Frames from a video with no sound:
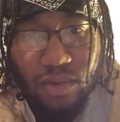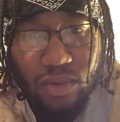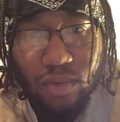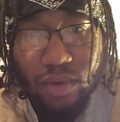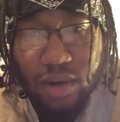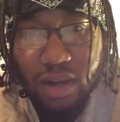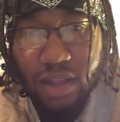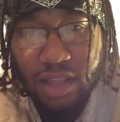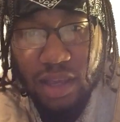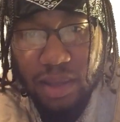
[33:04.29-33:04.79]

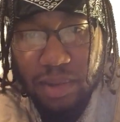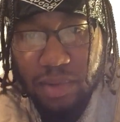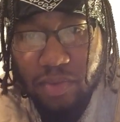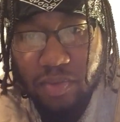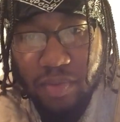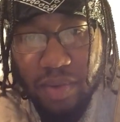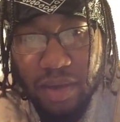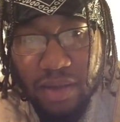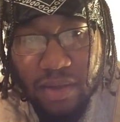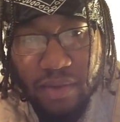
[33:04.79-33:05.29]

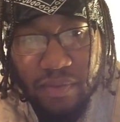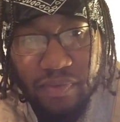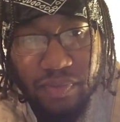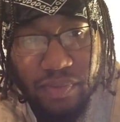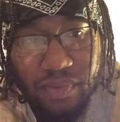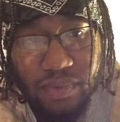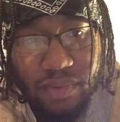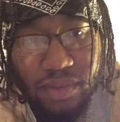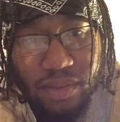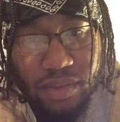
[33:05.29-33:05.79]
organisms, man,
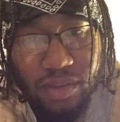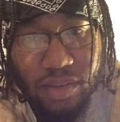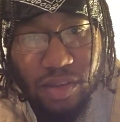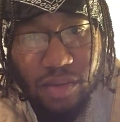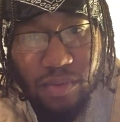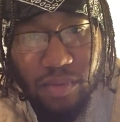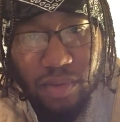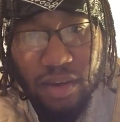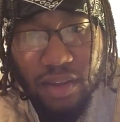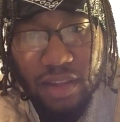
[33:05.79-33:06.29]

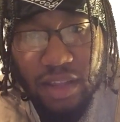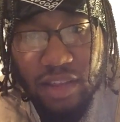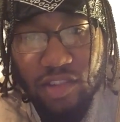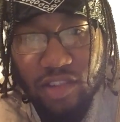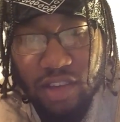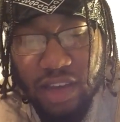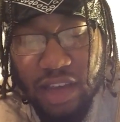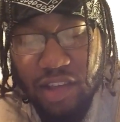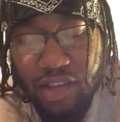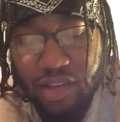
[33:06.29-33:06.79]
because that's
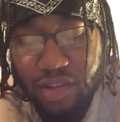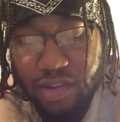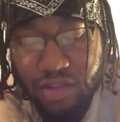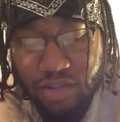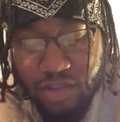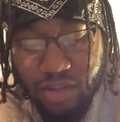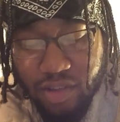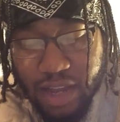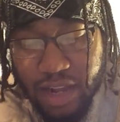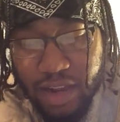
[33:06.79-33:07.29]
changing your
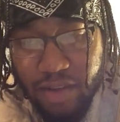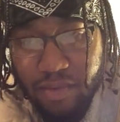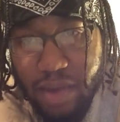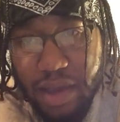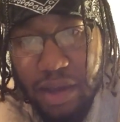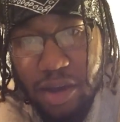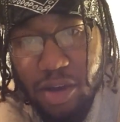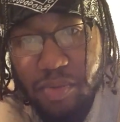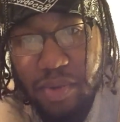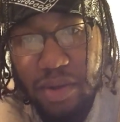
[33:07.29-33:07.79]
genetic
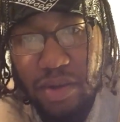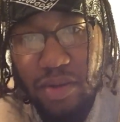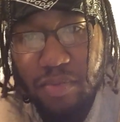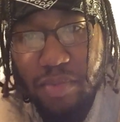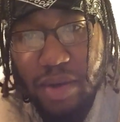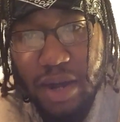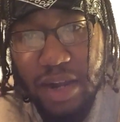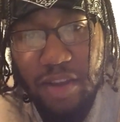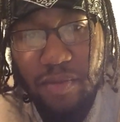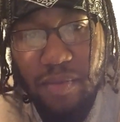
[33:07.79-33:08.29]
makeup in your
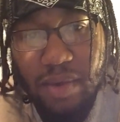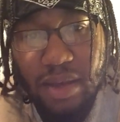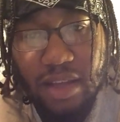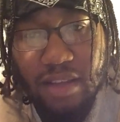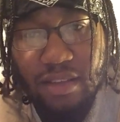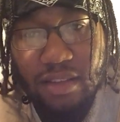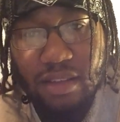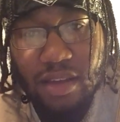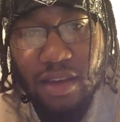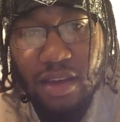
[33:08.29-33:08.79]
body,
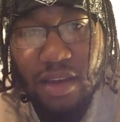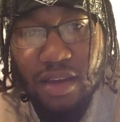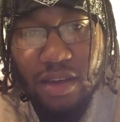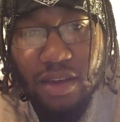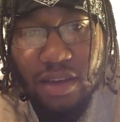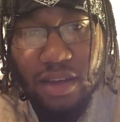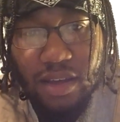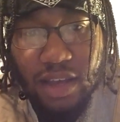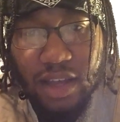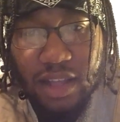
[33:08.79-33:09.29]
man.
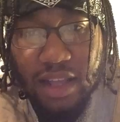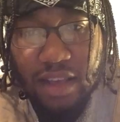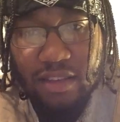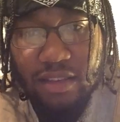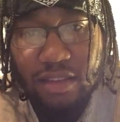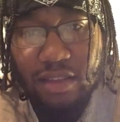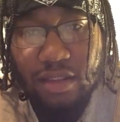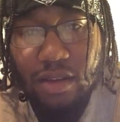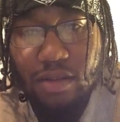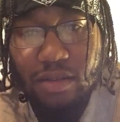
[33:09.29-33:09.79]
That's
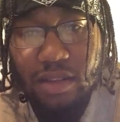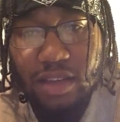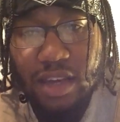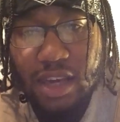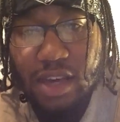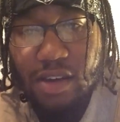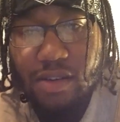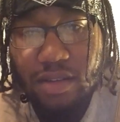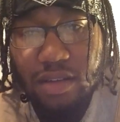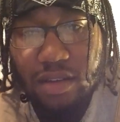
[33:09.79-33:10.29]
slowly
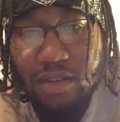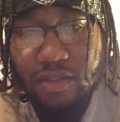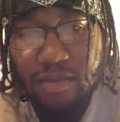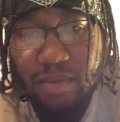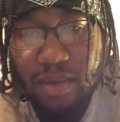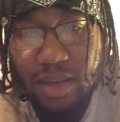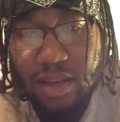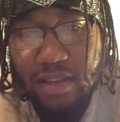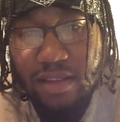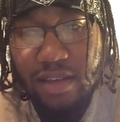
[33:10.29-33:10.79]
killing us
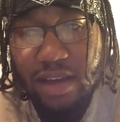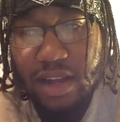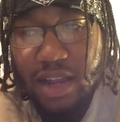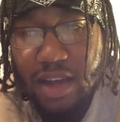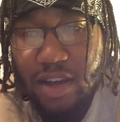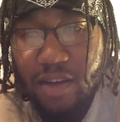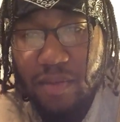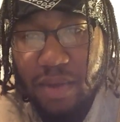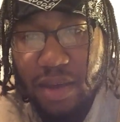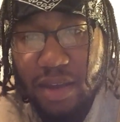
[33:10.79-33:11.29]
from the inside
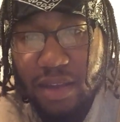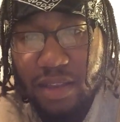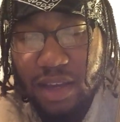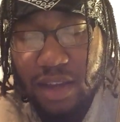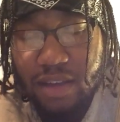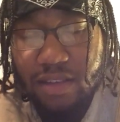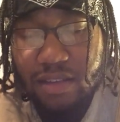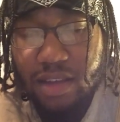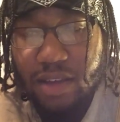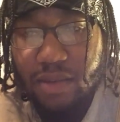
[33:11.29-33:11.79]
out, man.
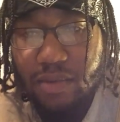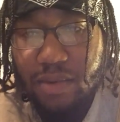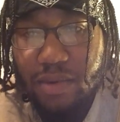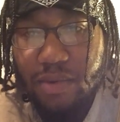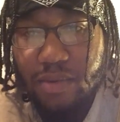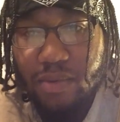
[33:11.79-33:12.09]
Like I said,